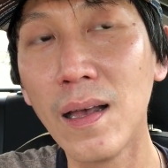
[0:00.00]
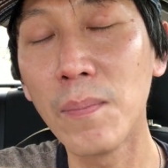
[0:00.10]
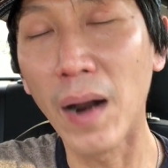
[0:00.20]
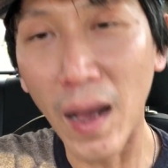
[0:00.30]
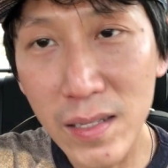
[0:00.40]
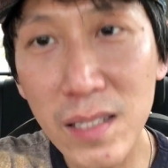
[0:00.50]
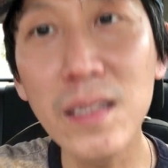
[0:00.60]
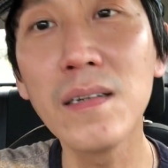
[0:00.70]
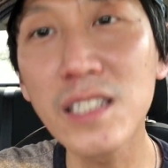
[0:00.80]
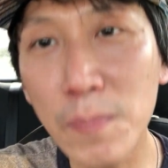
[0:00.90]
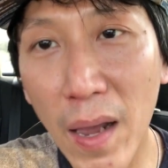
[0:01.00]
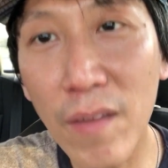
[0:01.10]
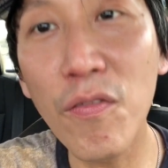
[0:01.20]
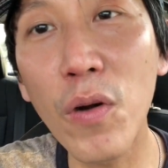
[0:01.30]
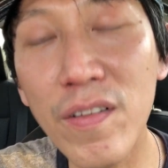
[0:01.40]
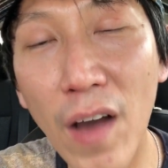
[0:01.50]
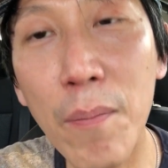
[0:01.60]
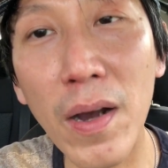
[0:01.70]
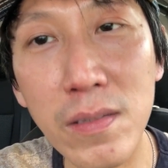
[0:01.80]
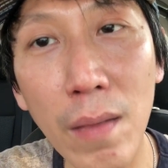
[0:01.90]
But I still spent
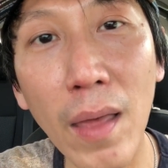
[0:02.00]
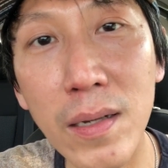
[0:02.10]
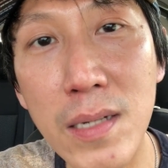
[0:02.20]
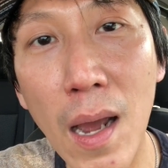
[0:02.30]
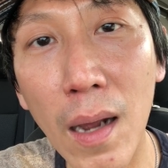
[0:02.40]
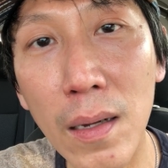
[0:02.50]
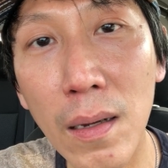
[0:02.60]
$45 on that deck.